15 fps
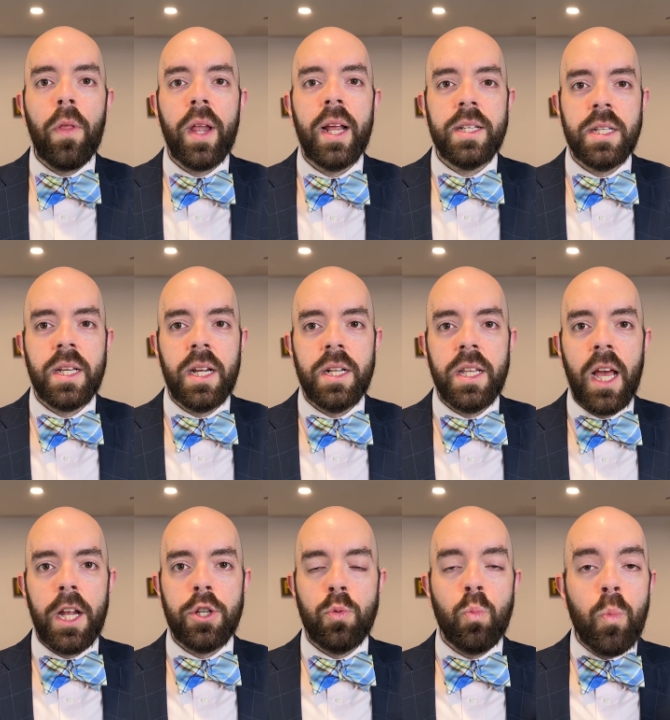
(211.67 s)
that has to get
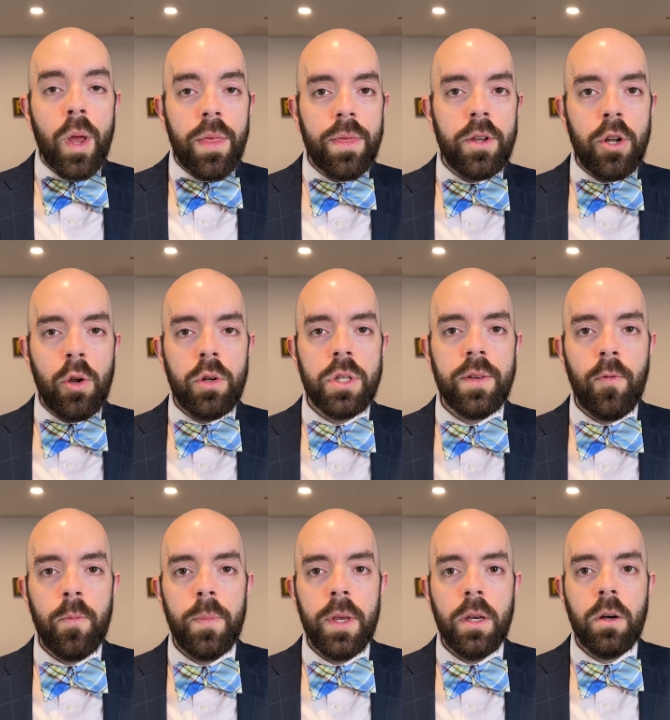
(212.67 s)
attached with the notice of
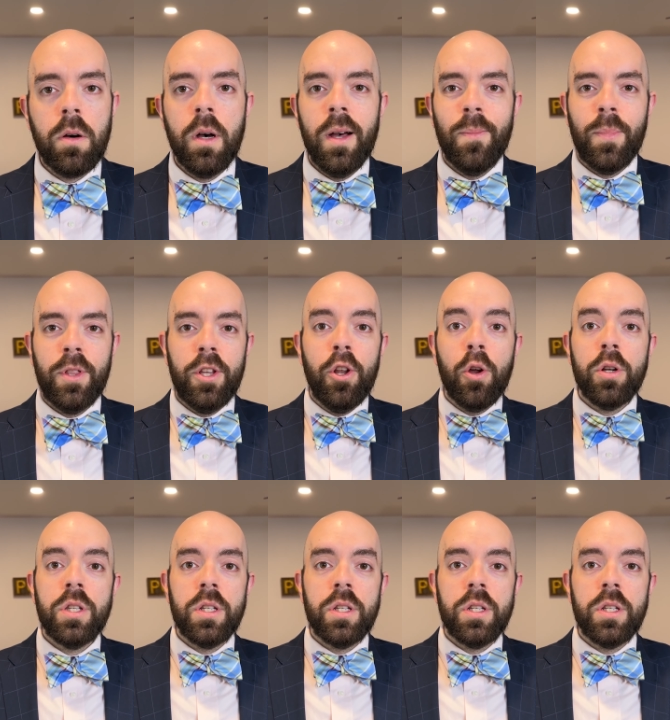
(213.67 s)
appeal, but the notice